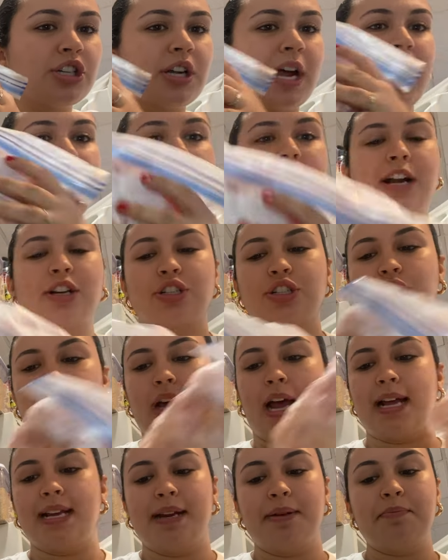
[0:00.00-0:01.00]

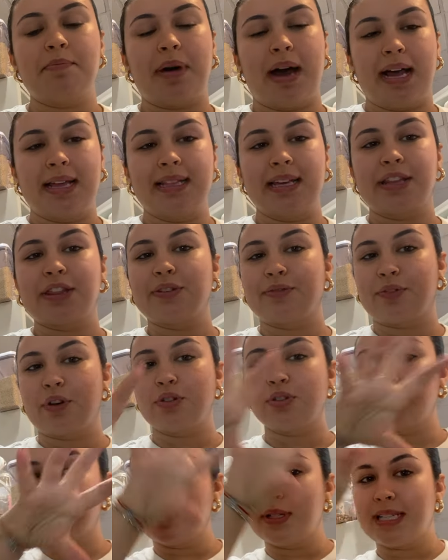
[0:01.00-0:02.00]
I didn't buy like the
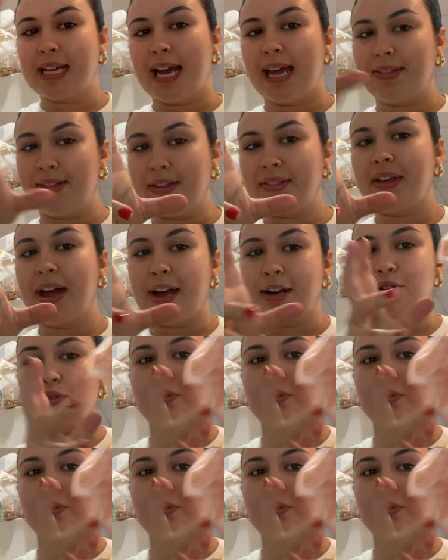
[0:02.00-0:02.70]
frozen ones. I had like the actual